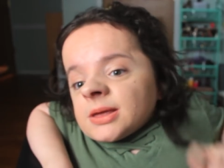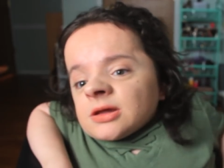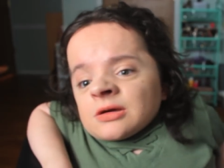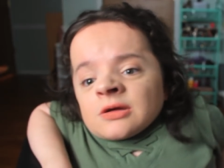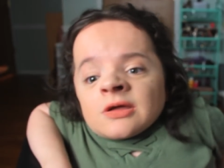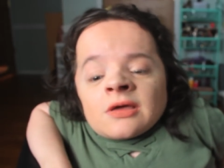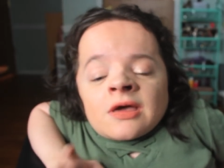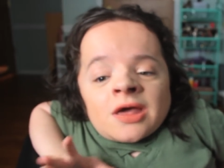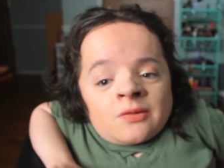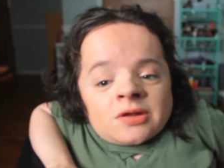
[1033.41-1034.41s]
later.
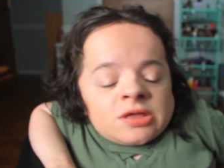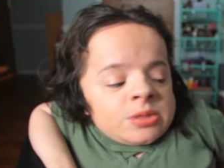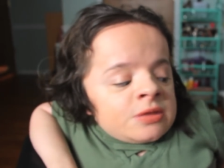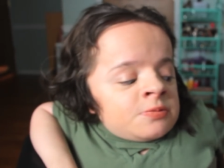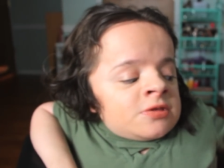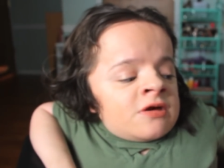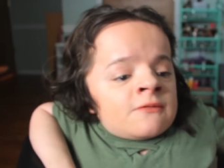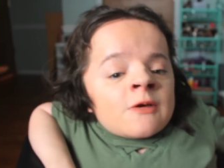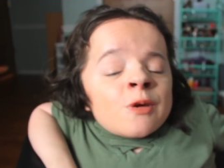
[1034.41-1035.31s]
I want to get this stuff